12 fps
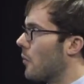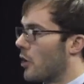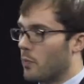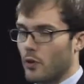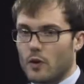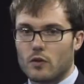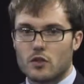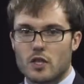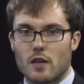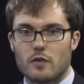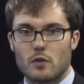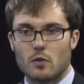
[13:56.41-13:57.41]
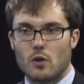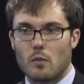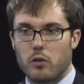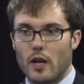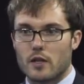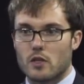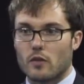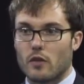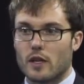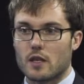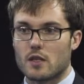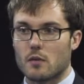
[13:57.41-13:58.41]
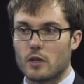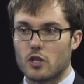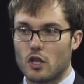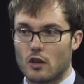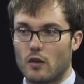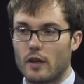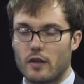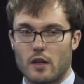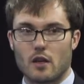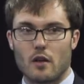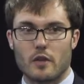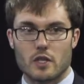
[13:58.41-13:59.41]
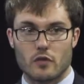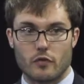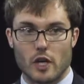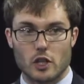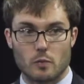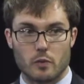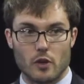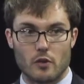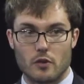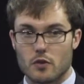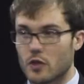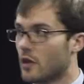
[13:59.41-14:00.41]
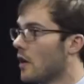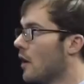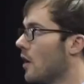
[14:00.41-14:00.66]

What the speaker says: The produce safety rule applies to things that we generally think of as fresh produce,